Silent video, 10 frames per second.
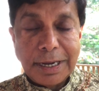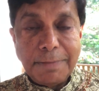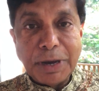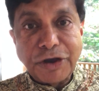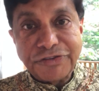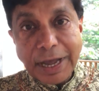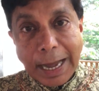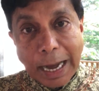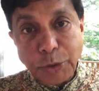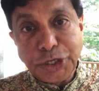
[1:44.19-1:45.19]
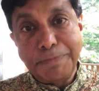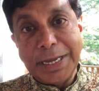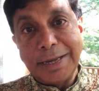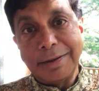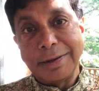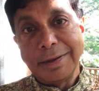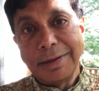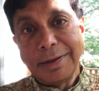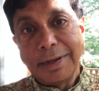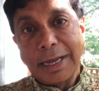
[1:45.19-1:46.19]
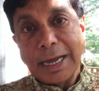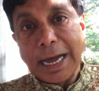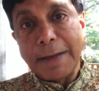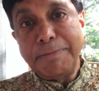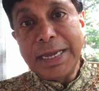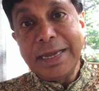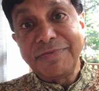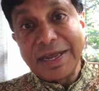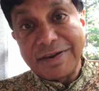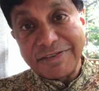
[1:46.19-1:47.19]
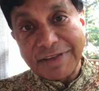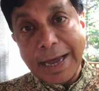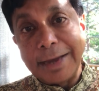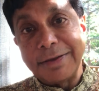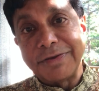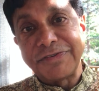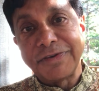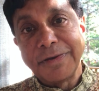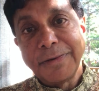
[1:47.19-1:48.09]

Because our outer being, our being that desires,